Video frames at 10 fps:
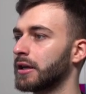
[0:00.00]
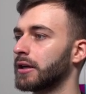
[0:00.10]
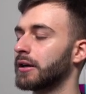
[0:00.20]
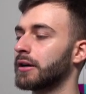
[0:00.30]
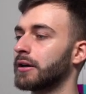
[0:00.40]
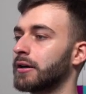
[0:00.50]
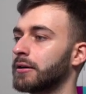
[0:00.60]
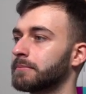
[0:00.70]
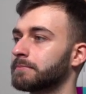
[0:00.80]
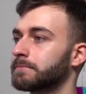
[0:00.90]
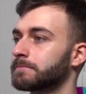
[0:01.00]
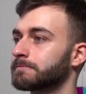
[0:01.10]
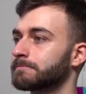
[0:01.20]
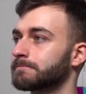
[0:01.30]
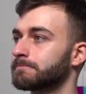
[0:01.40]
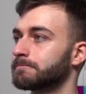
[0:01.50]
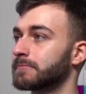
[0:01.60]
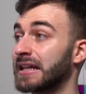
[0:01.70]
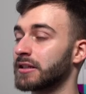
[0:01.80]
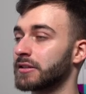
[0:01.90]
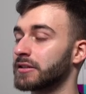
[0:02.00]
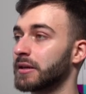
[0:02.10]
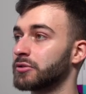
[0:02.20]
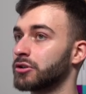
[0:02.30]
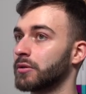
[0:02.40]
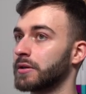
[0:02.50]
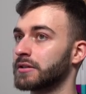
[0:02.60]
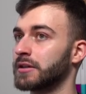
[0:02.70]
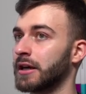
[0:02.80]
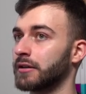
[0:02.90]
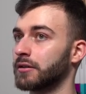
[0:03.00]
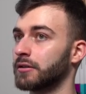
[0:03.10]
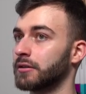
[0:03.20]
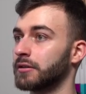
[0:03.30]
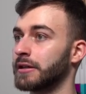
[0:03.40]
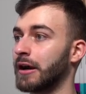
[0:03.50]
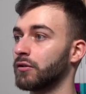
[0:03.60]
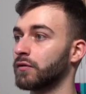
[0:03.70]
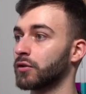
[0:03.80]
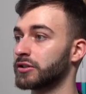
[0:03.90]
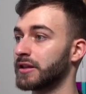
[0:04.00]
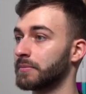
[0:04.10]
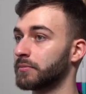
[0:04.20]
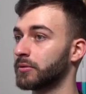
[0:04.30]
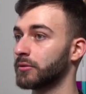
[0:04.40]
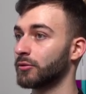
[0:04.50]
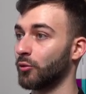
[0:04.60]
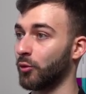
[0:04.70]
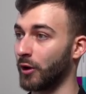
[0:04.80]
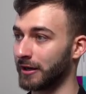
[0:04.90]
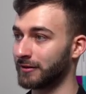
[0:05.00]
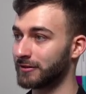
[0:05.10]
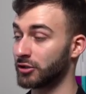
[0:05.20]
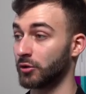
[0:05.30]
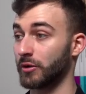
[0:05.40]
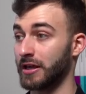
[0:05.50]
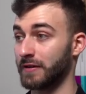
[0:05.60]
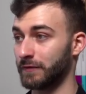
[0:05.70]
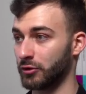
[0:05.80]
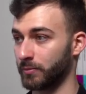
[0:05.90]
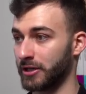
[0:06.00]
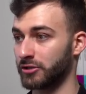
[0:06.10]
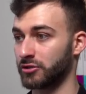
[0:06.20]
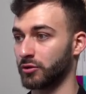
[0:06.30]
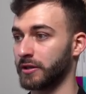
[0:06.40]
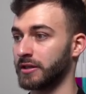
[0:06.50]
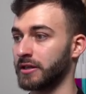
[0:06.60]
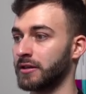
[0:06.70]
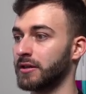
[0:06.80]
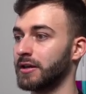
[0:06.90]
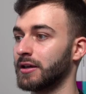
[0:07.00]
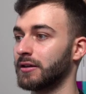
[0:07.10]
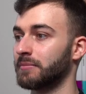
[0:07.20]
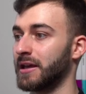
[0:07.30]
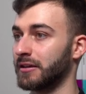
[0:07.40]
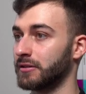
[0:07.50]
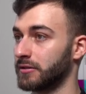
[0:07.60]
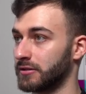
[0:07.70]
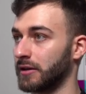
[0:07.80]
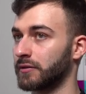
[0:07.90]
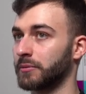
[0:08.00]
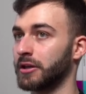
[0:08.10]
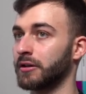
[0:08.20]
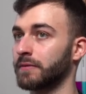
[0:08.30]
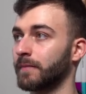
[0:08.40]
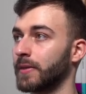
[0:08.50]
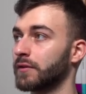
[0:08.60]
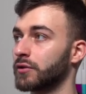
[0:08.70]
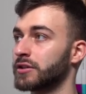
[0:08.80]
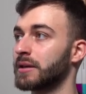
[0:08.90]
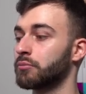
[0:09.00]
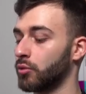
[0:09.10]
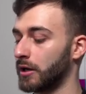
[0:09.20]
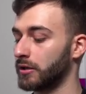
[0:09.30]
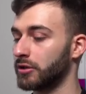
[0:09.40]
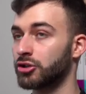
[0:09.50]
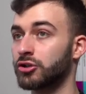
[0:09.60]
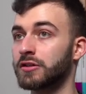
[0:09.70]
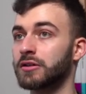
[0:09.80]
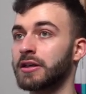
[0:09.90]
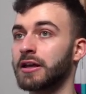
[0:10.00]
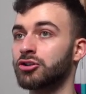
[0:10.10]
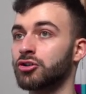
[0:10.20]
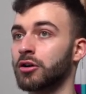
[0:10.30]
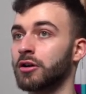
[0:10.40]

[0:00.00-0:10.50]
Um, that's it, step zero is done. Now for step one, so if your page is already made, start from here. For step one, you need to get your